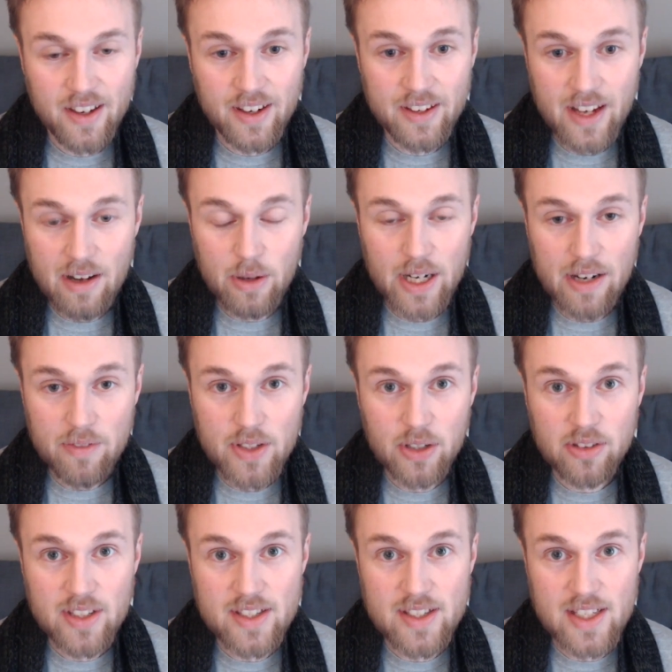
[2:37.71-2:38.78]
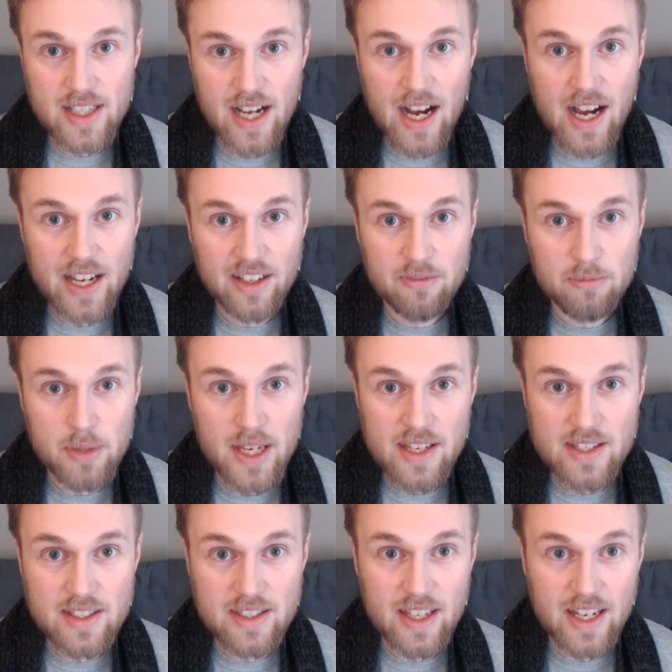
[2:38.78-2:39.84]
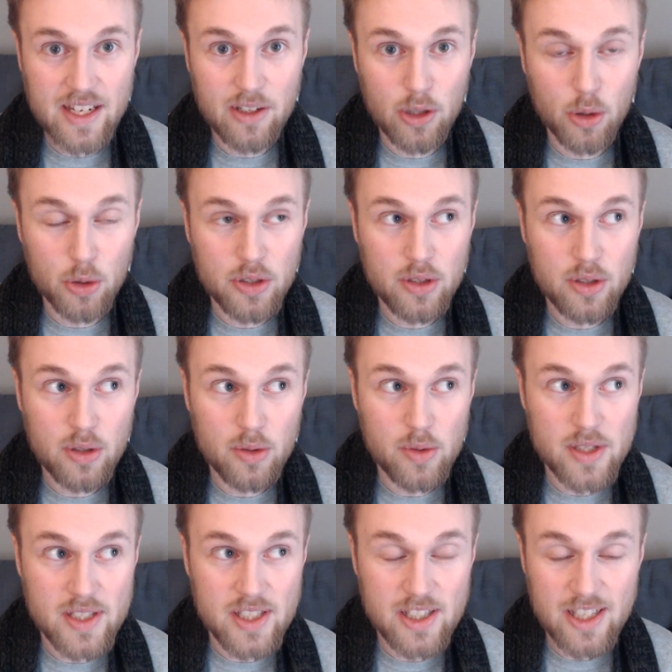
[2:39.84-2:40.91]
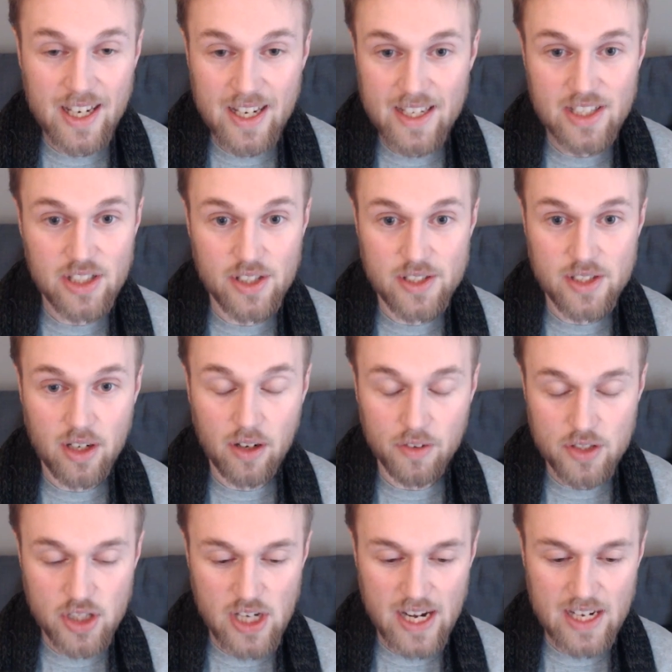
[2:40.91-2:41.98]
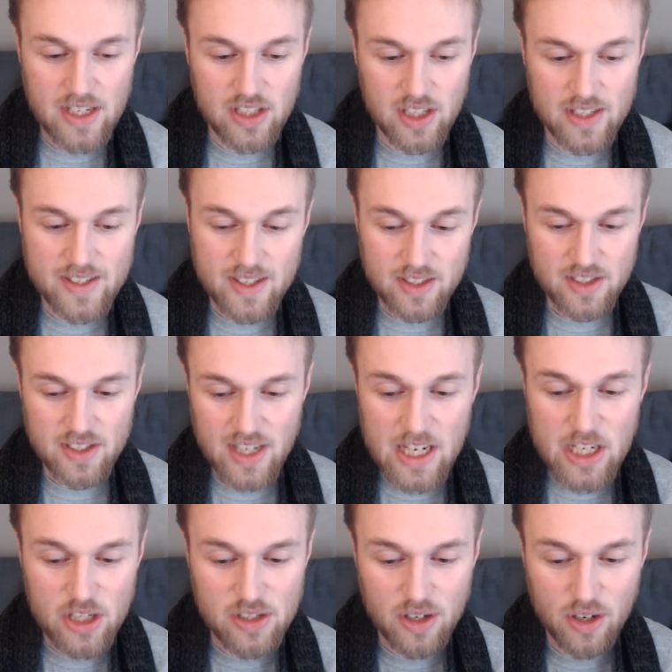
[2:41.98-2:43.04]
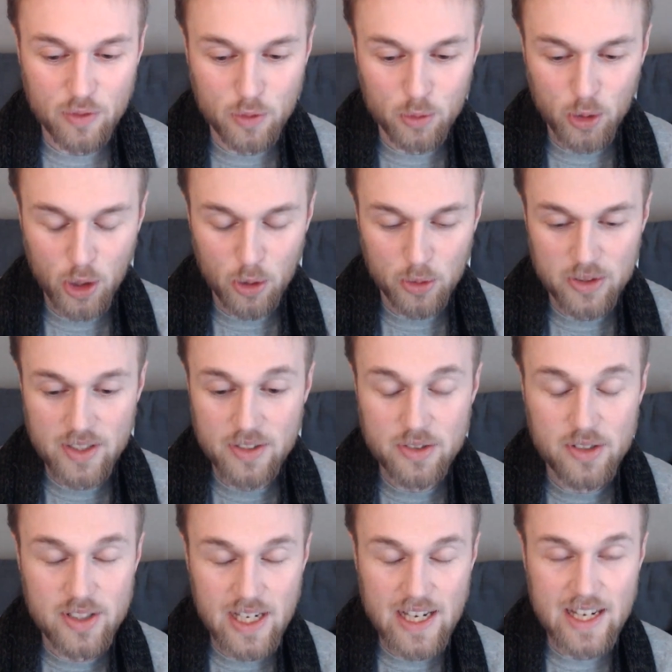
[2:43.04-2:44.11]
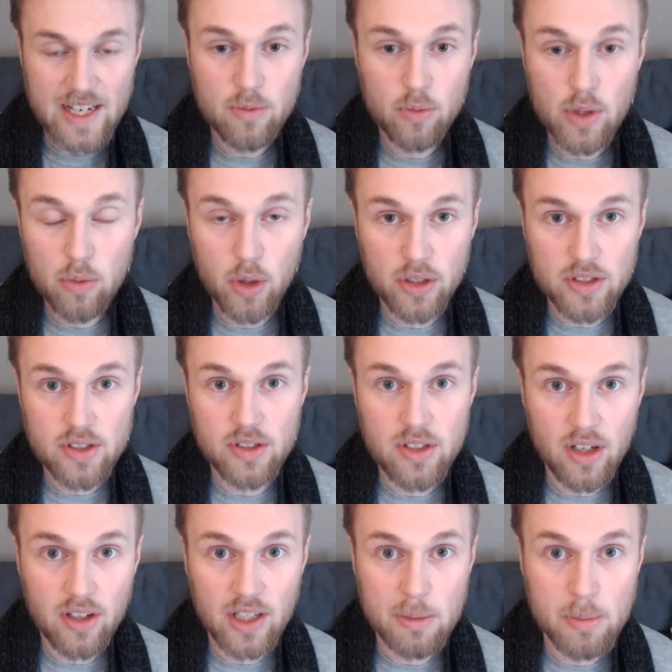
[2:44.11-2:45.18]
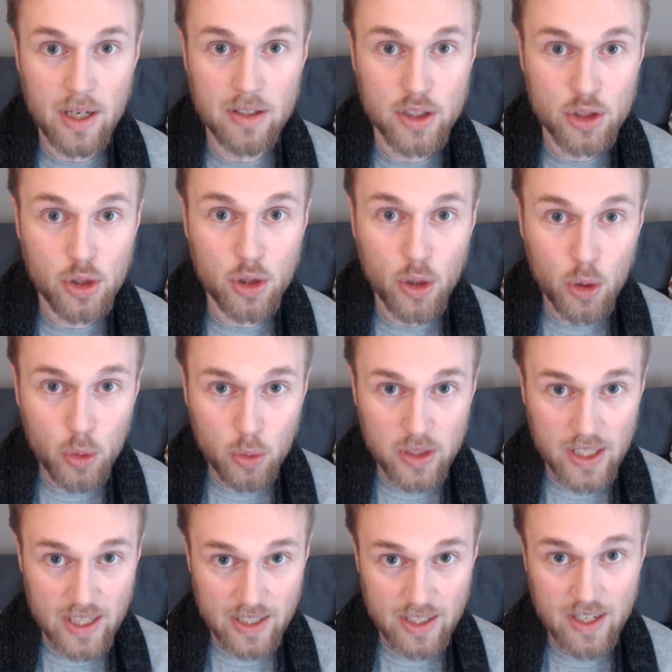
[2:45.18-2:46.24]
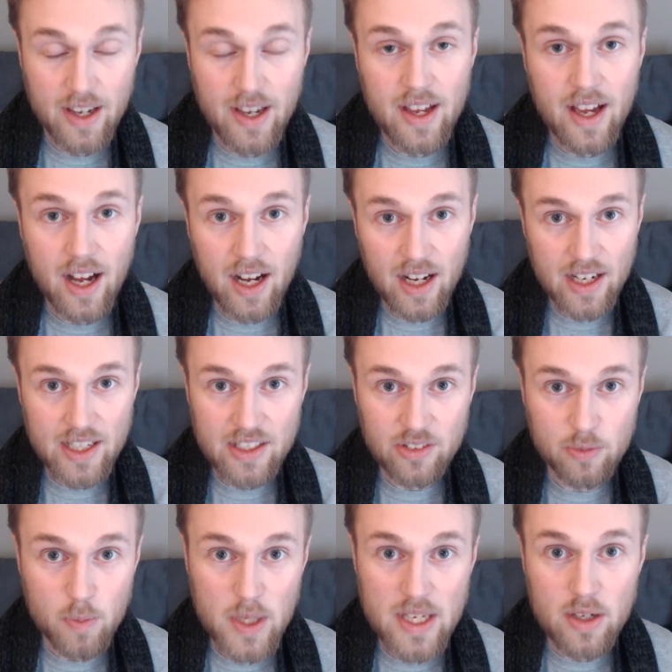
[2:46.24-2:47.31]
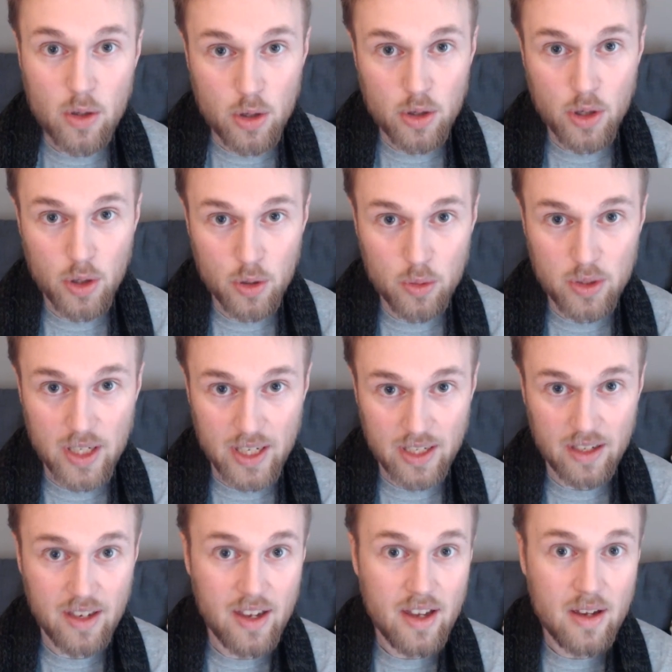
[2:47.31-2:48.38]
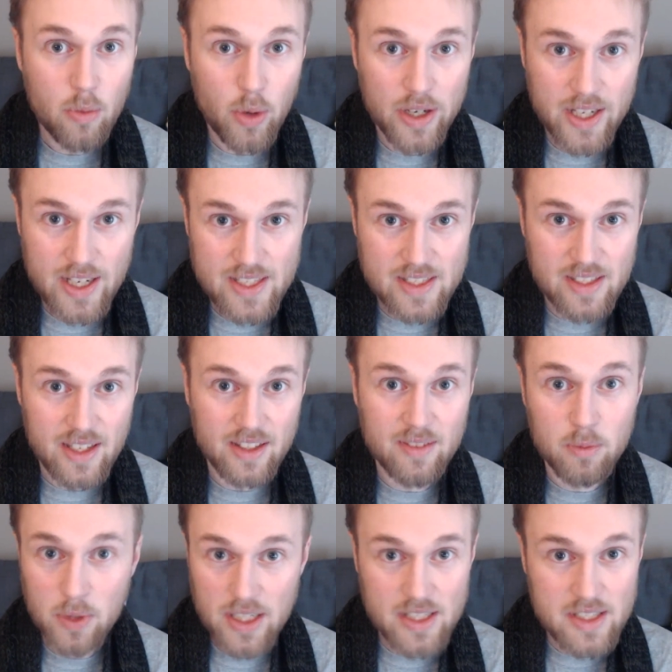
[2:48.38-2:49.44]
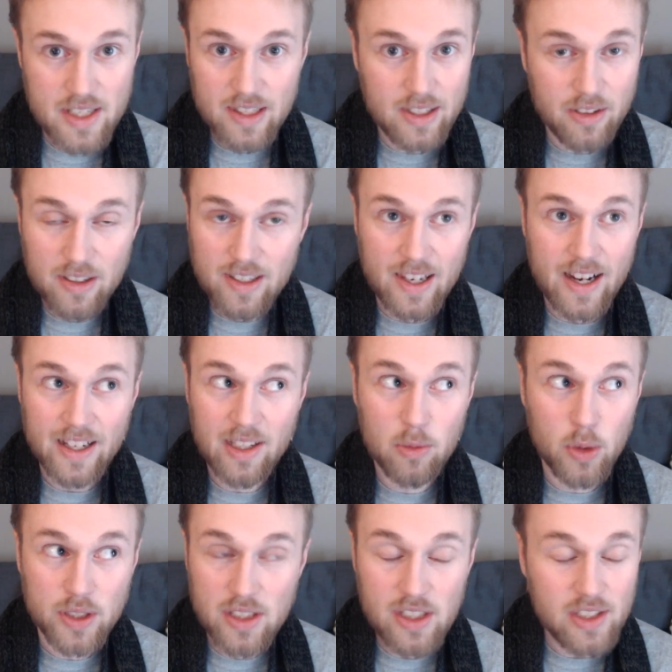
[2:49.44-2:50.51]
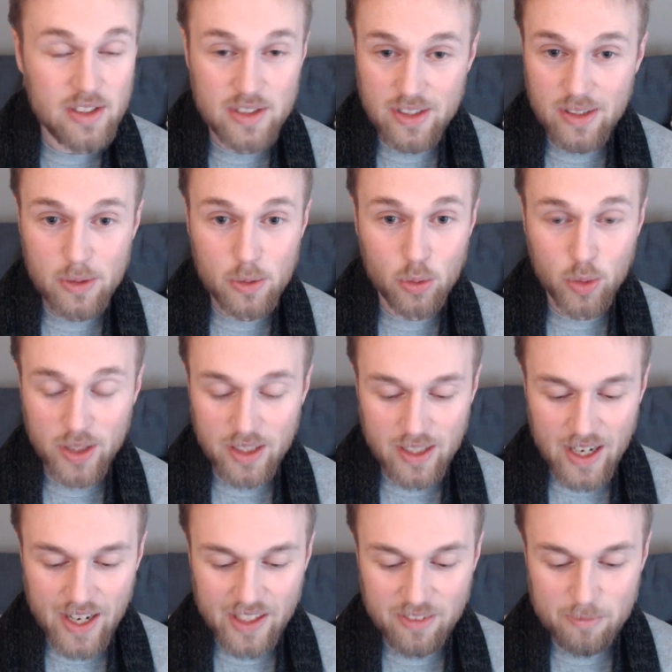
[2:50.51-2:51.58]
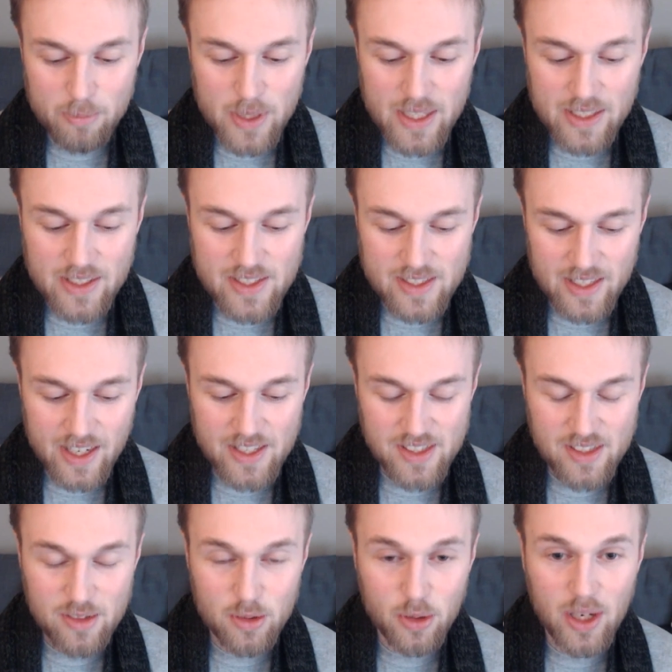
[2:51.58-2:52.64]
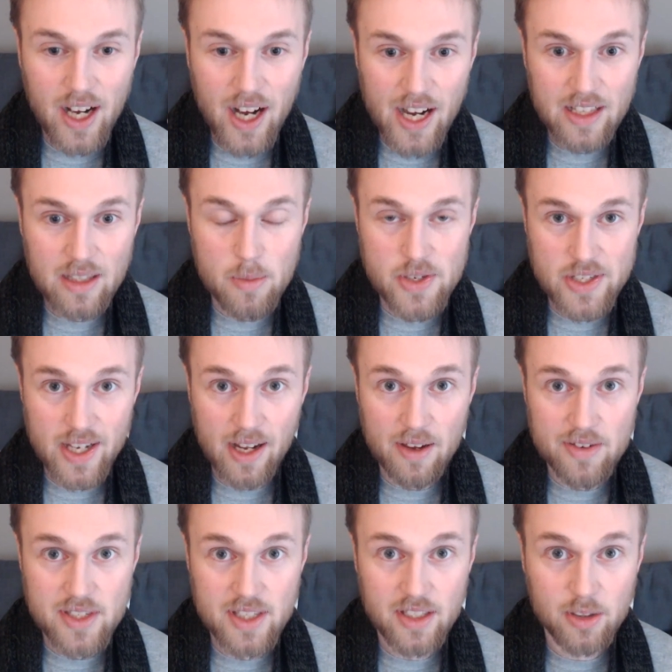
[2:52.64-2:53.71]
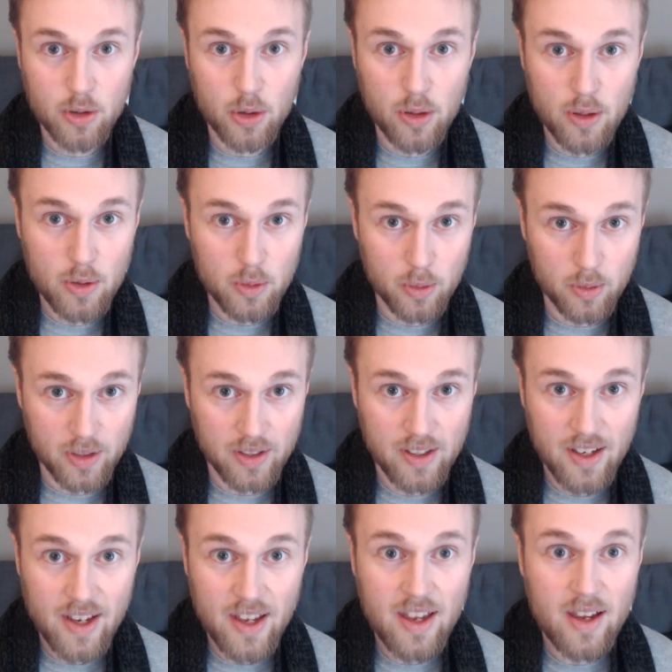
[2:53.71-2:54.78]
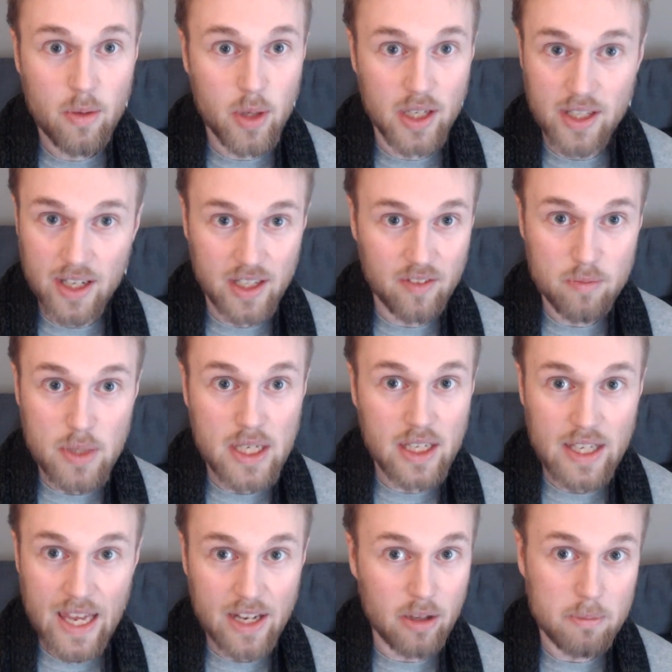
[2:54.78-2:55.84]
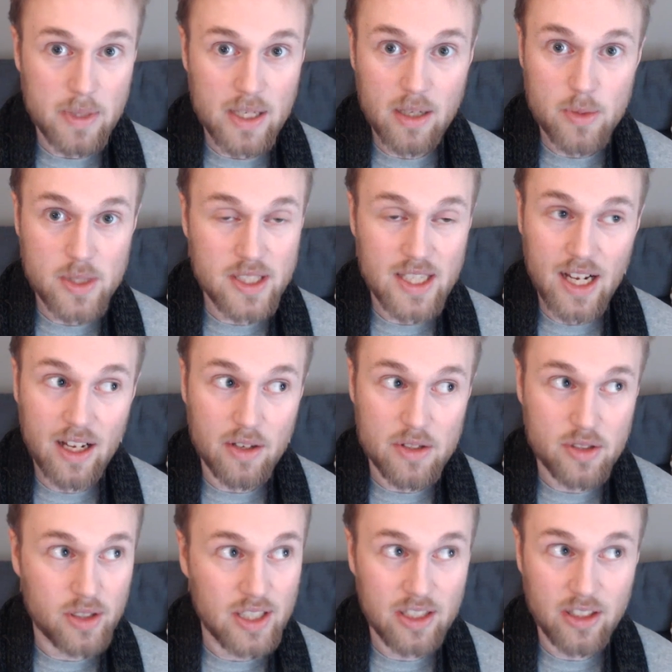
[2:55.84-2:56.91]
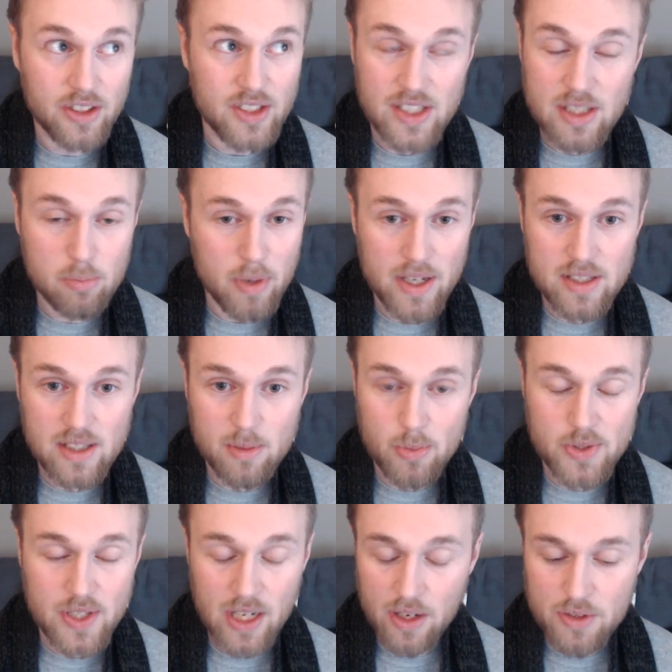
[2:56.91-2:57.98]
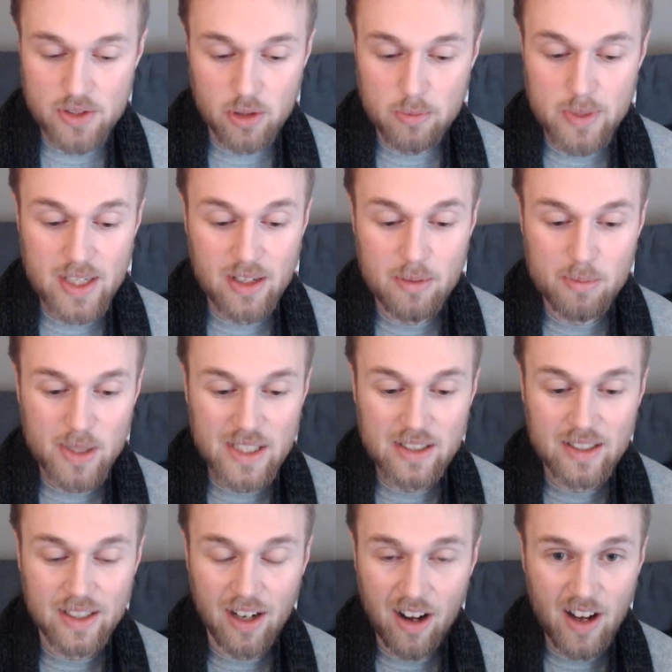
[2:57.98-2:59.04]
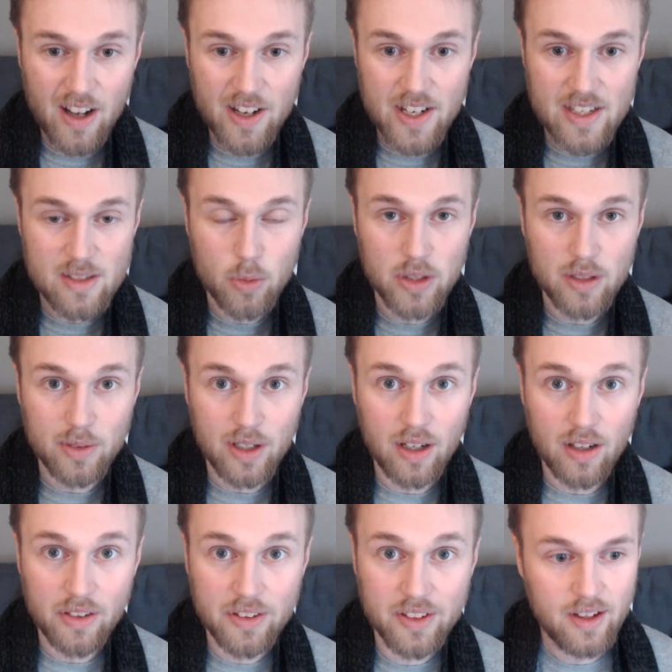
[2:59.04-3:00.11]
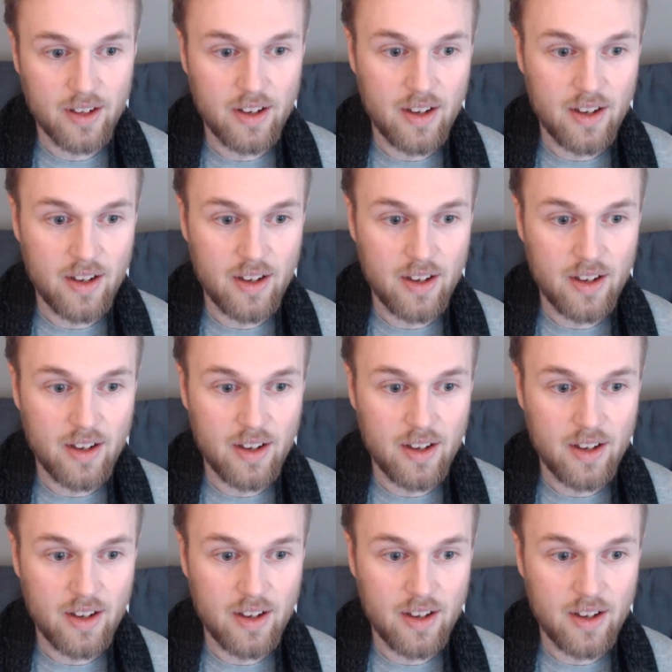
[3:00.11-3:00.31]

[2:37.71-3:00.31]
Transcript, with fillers: Now, what I've noticed is I N F Ps, they go through stages of changes and stages of growth. And today we want to talk about cocooning, I N F P cocooning. What is it? And what does it look like? And what can you do when an I N F P decides to hide themselves in a cocoon? When an I N F P cannot be themselves or cannot express themselves or be completely honest with the world?